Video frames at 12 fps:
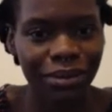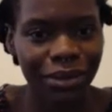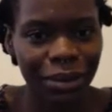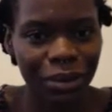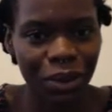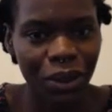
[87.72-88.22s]

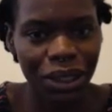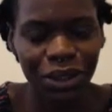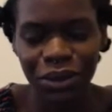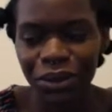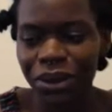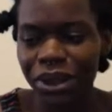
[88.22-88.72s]
I'm not quite
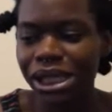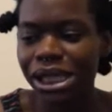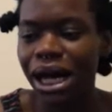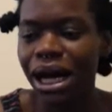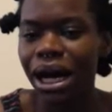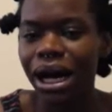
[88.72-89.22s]
sure.
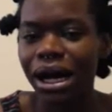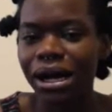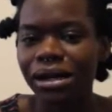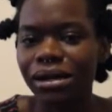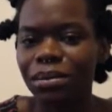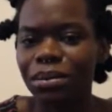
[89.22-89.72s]

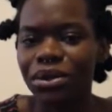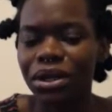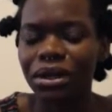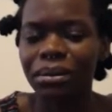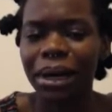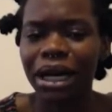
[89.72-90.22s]
Um, so
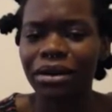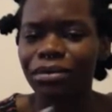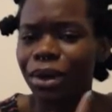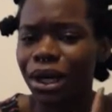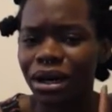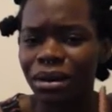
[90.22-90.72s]
the back of
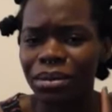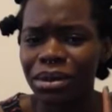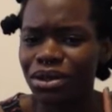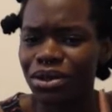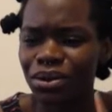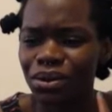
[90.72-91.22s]
my gum
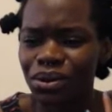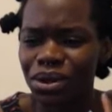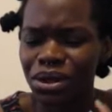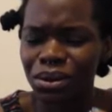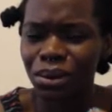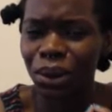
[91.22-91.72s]
is sort of
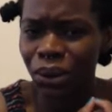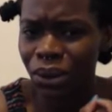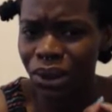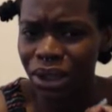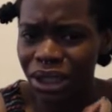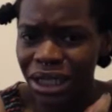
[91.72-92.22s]

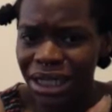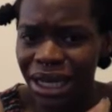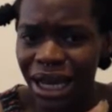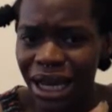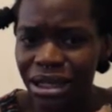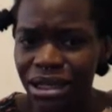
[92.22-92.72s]
swollen
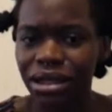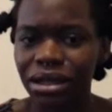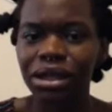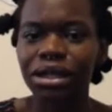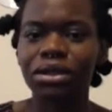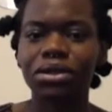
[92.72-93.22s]
and
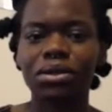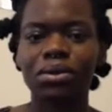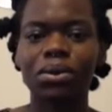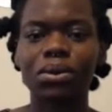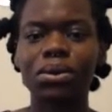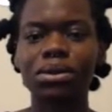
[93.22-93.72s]
slightly
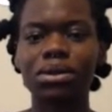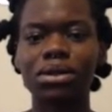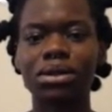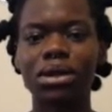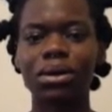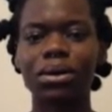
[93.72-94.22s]
sore,
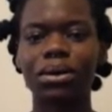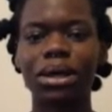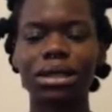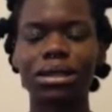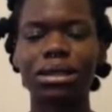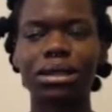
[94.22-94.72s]
so
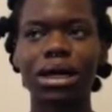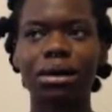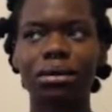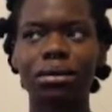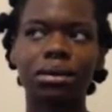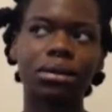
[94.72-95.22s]
I
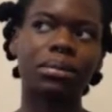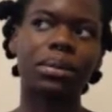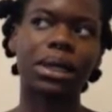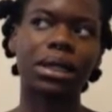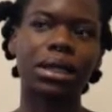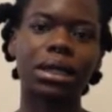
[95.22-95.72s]
sound a
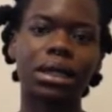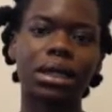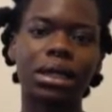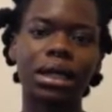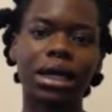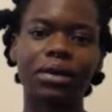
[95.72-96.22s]
bit like
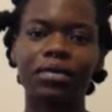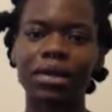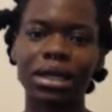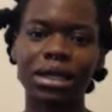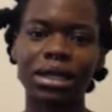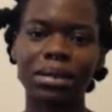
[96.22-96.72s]
I have
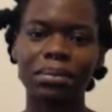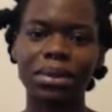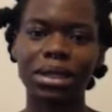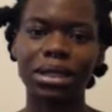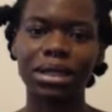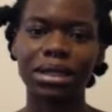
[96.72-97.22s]
a
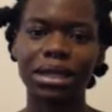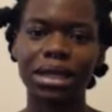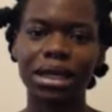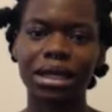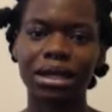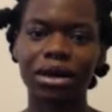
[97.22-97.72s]
lips and
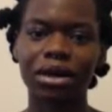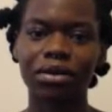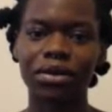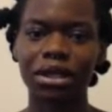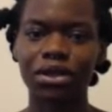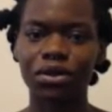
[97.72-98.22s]
I can't
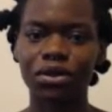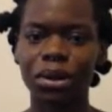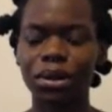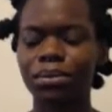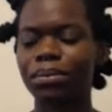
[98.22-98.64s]
really control it.